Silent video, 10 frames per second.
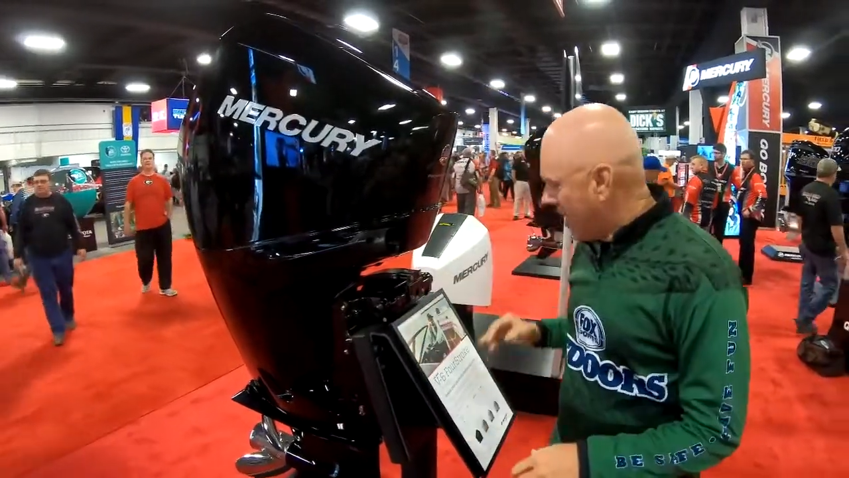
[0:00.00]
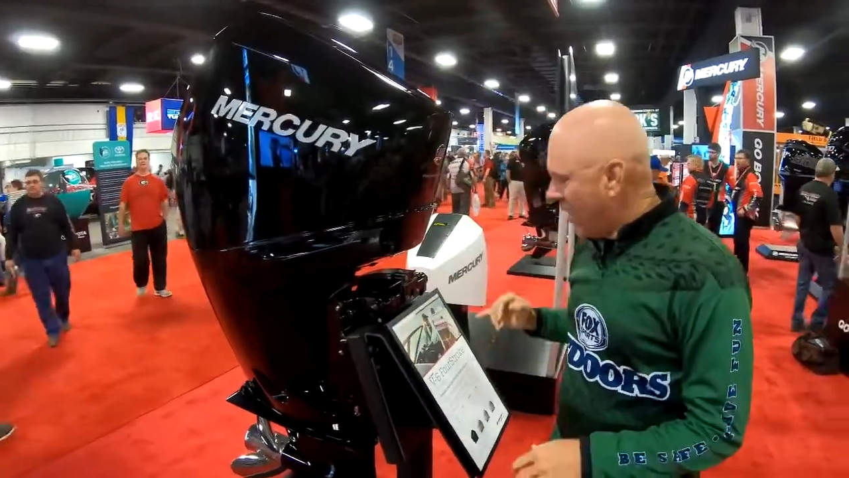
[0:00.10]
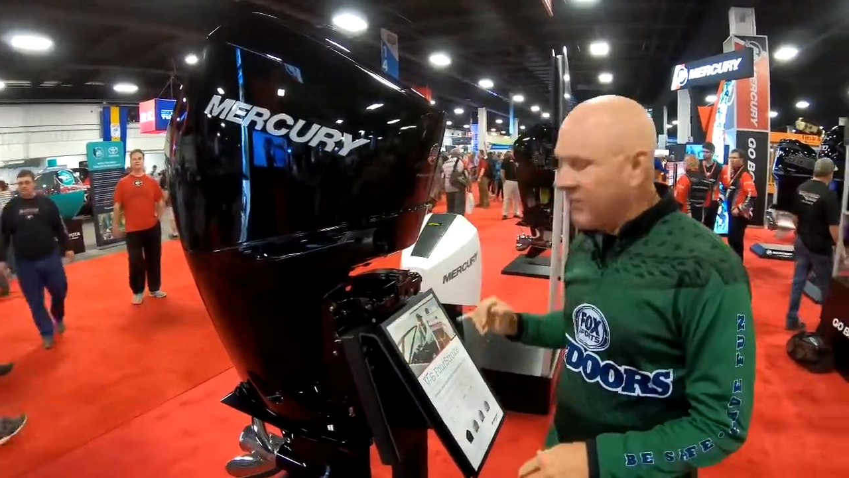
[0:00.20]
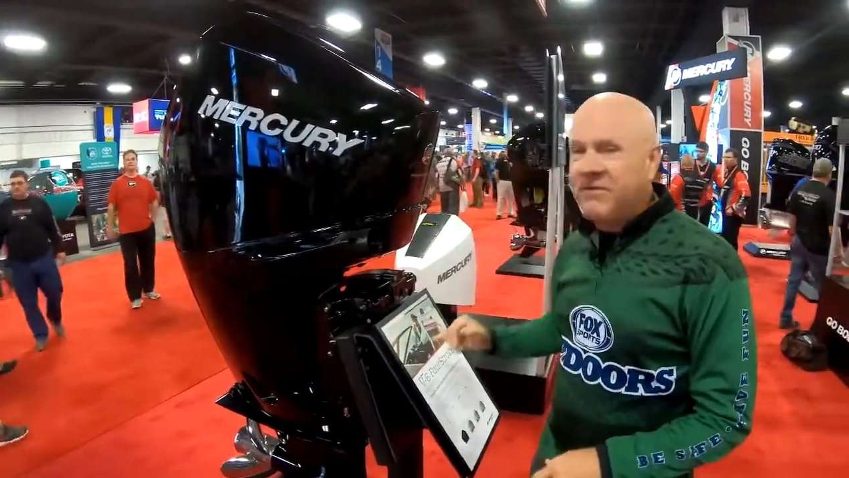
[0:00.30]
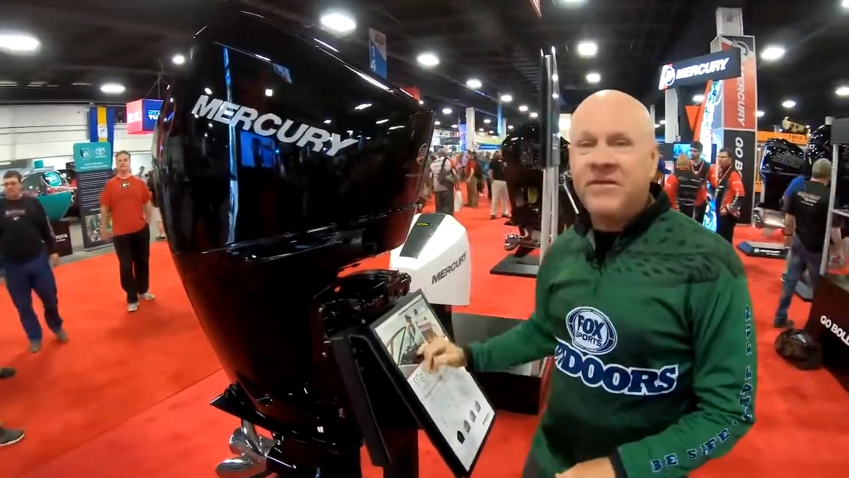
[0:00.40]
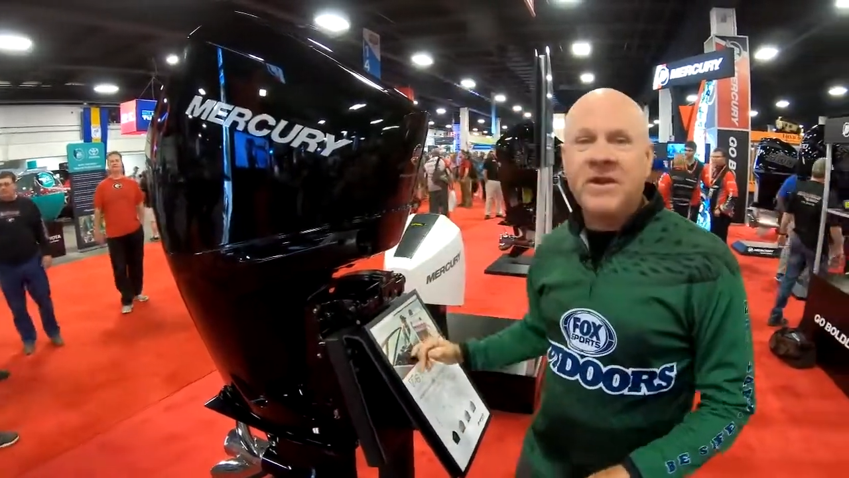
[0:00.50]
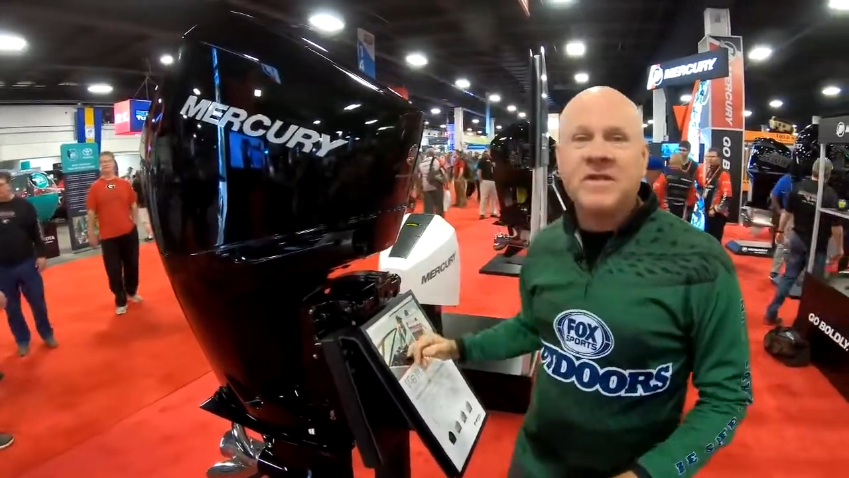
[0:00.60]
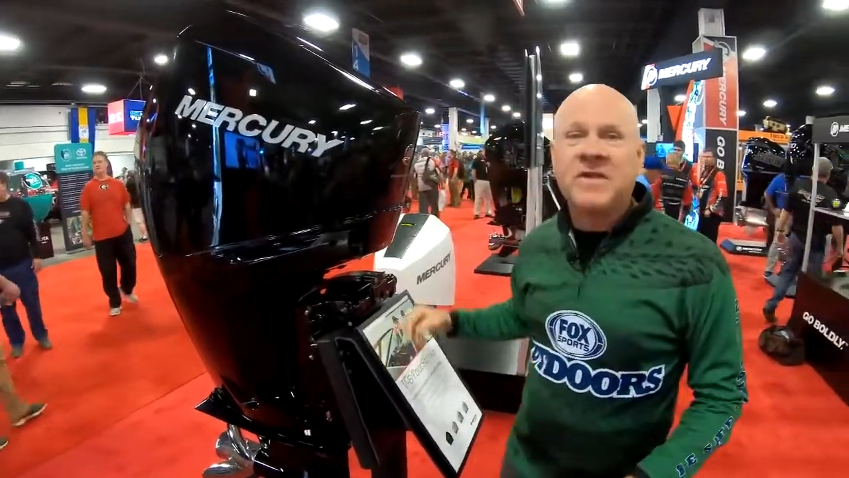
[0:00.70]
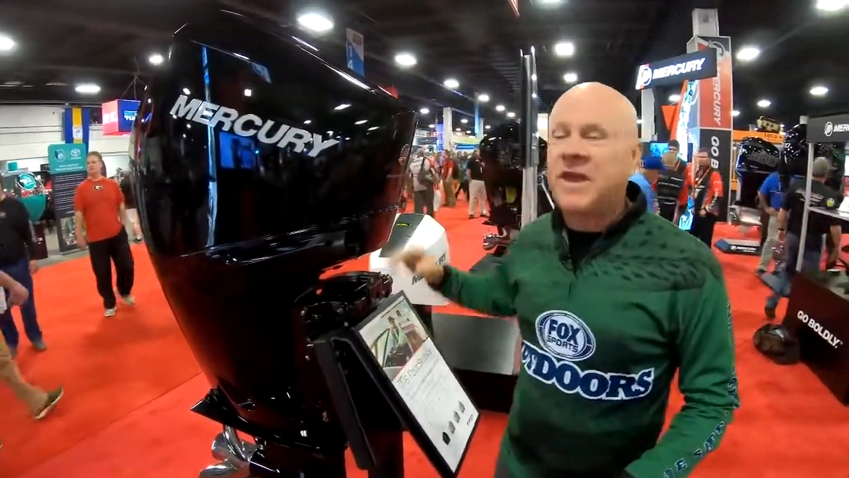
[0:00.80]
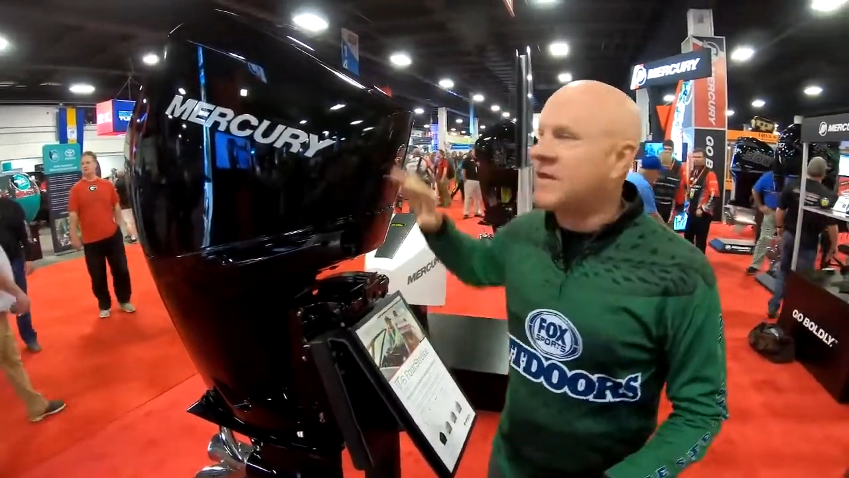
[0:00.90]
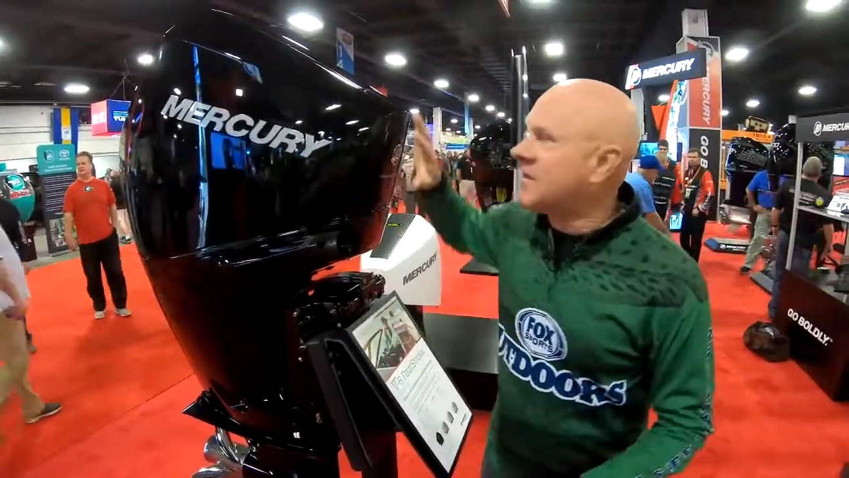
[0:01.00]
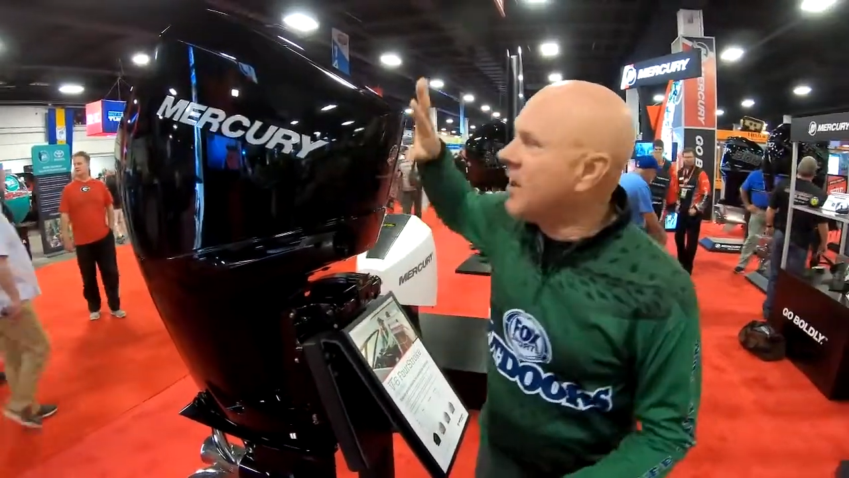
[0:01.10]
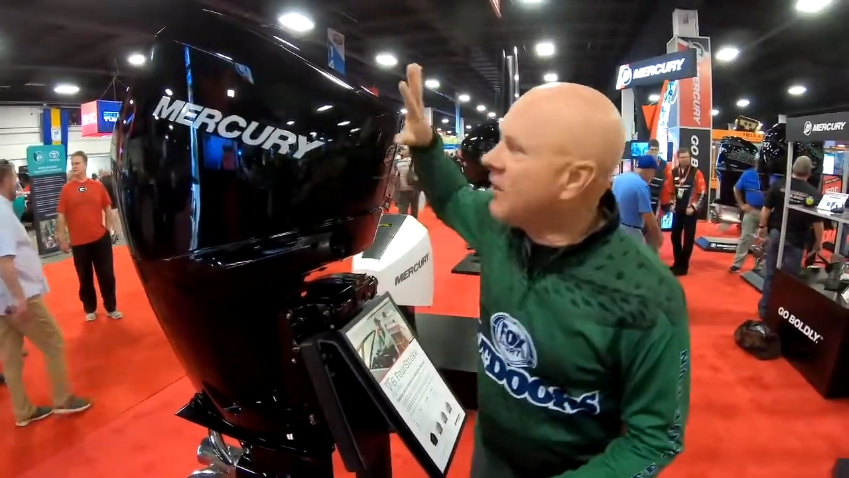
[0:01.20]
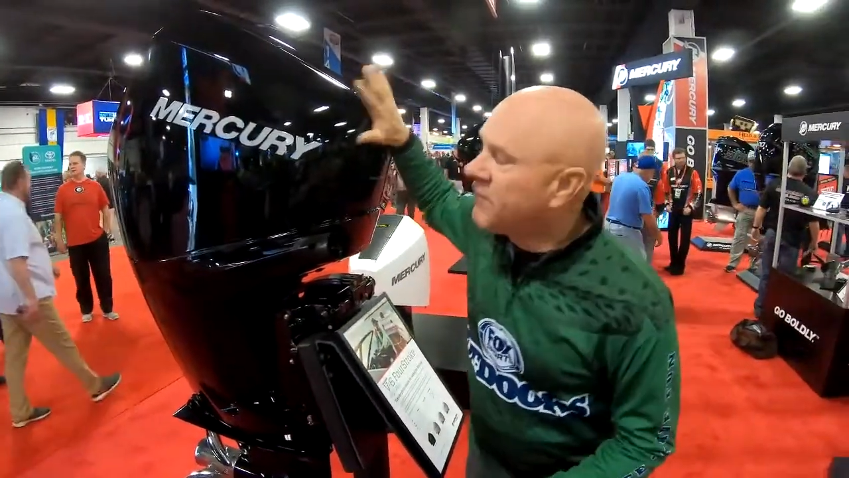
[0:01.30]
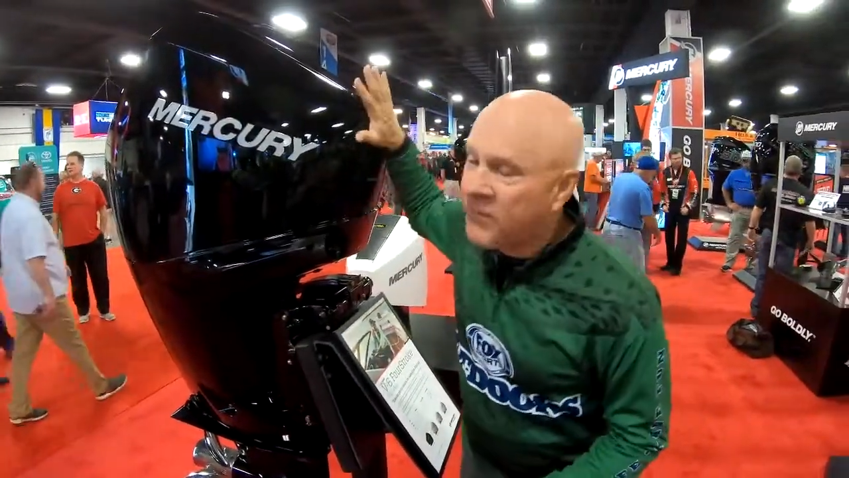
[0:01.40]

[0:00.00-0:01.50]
of V6